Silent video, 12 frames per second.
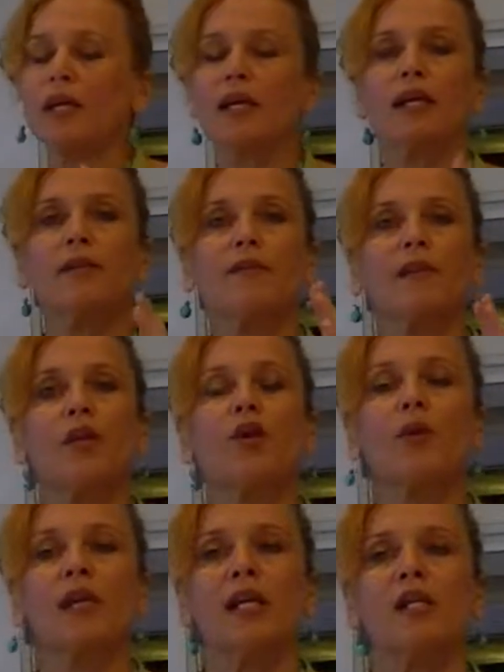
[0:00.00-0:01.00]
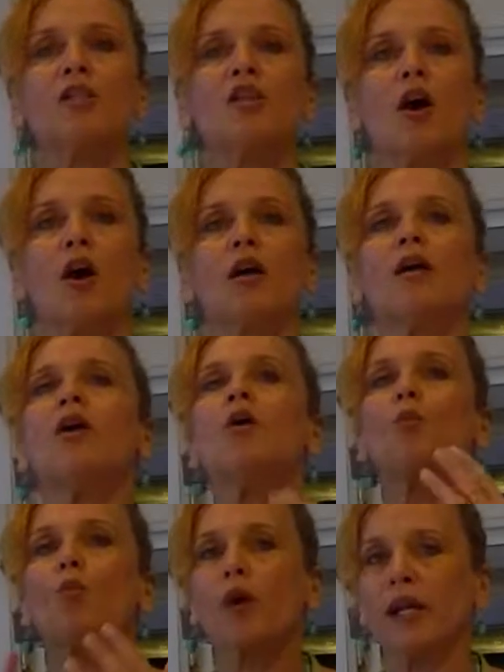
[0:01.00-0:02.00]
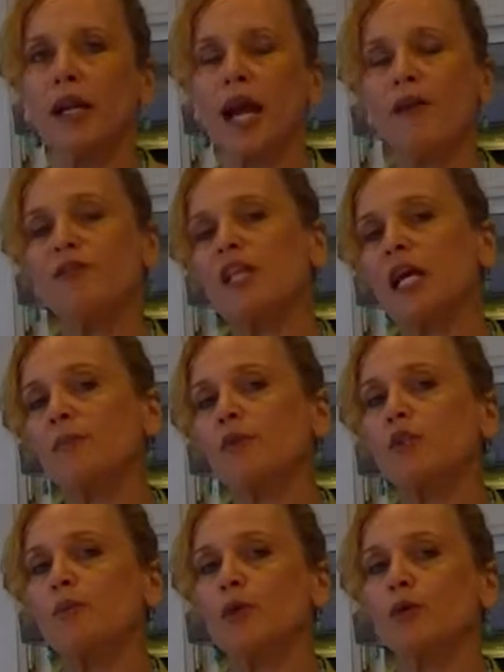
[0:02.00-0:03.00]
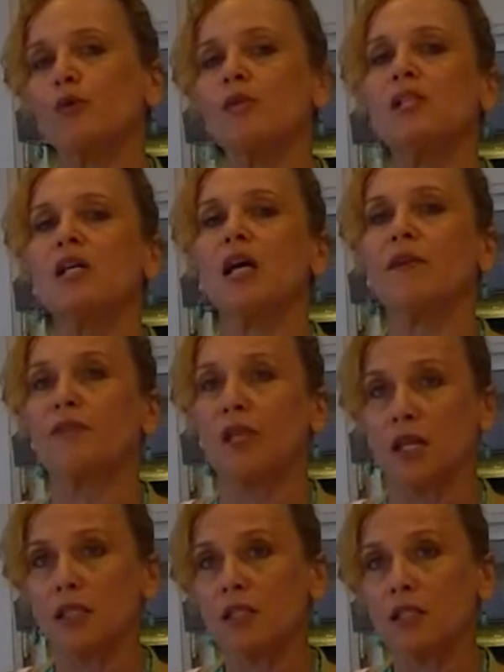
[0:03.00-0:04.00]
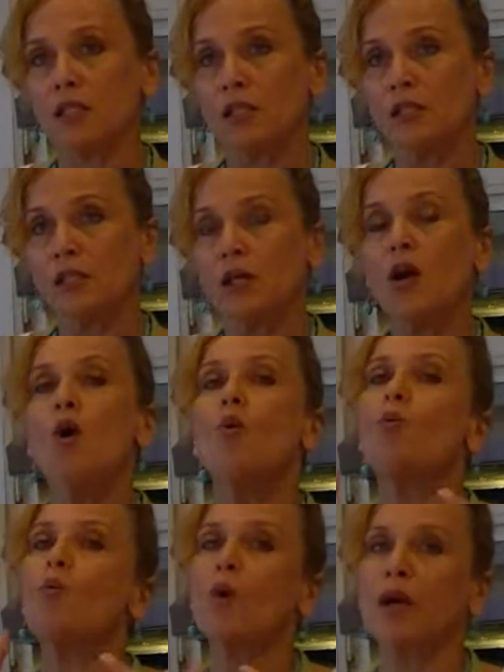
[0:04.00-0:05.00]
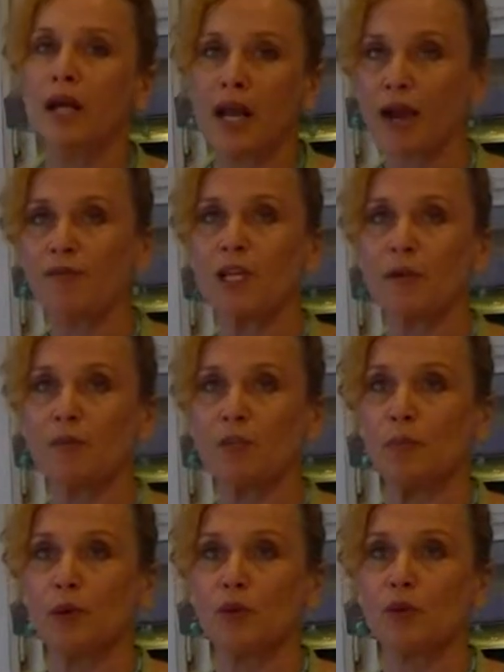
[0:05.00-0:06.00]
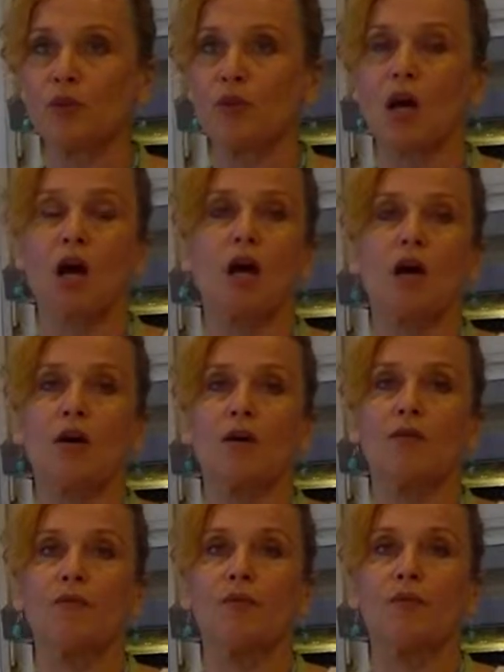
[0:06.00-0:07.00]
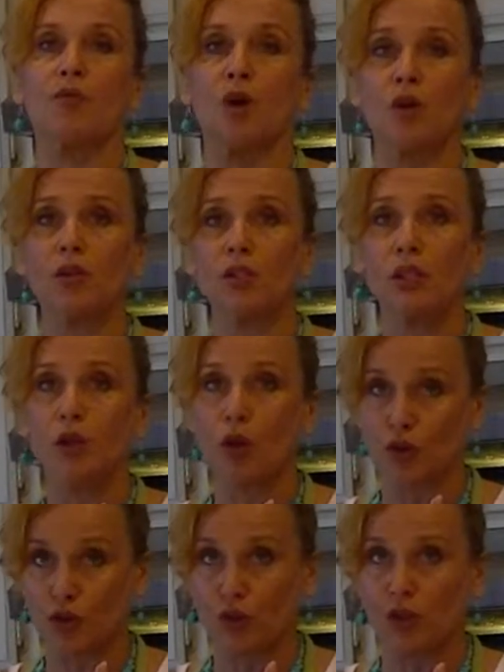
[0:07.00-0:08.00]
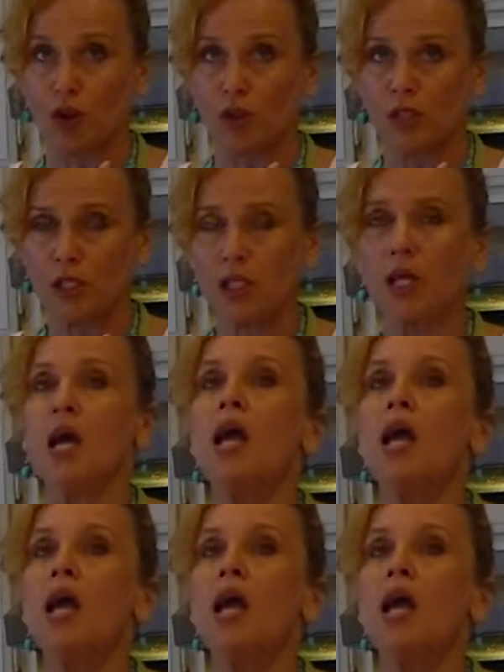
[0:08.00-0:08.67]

The ingredients are 1.5 tablespoons of yeast, 1.5 tablespoons of salt, kosher salt,